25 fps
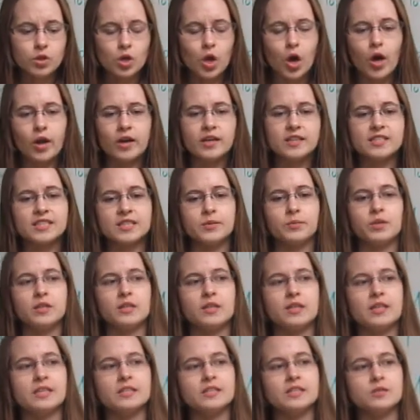Honestly,
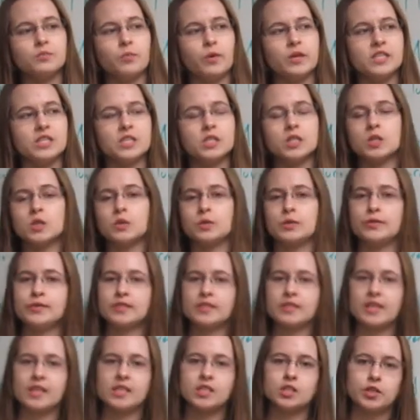with this, when Jesus was
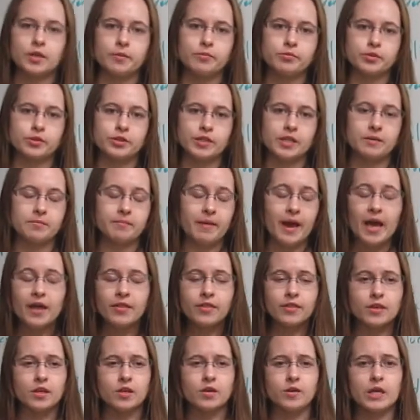using that scripture in
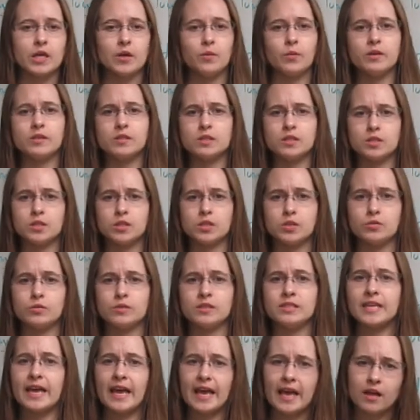Matthew, it was to
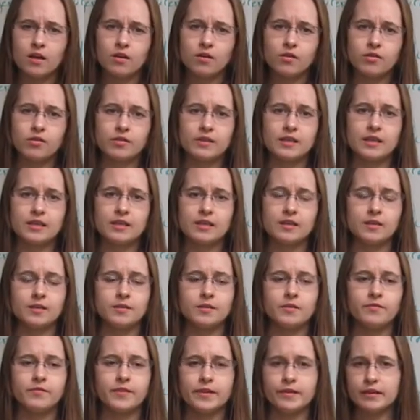tell the
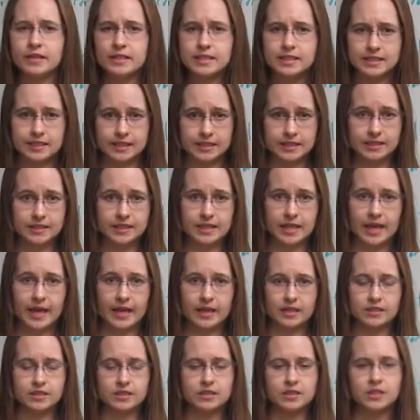Pharisees
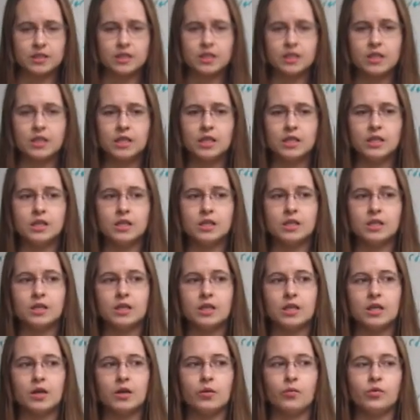that
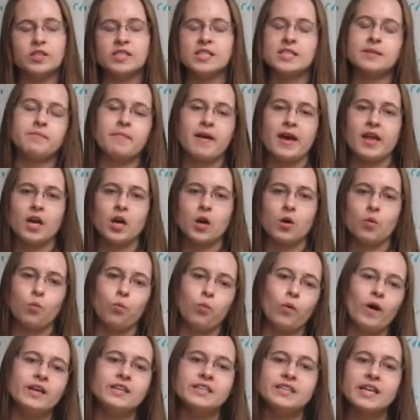it doesn't matter
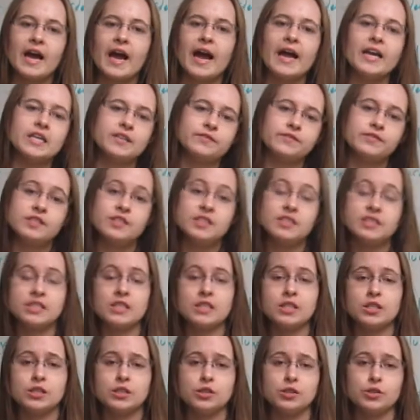what kind of
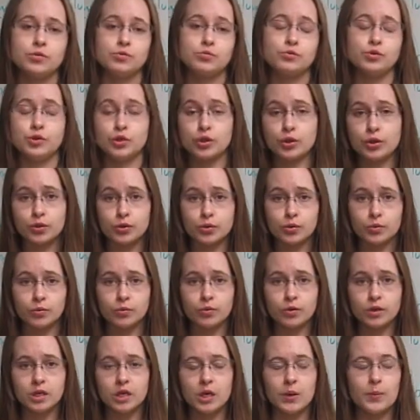sin you do,
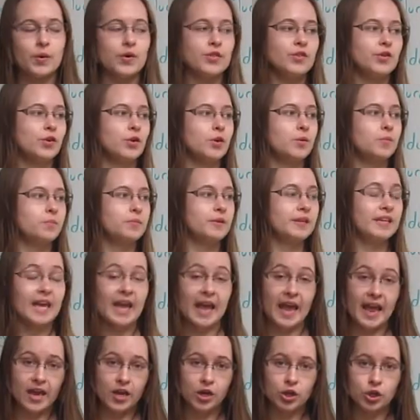whether it be
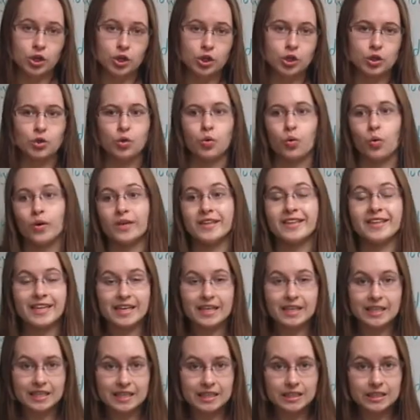anger or
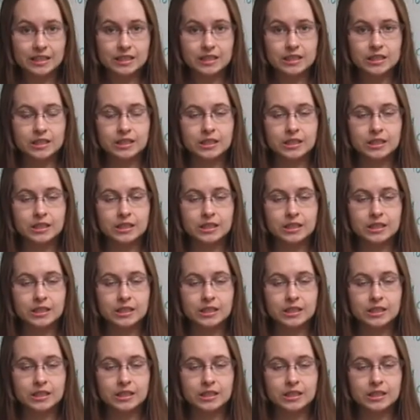killing,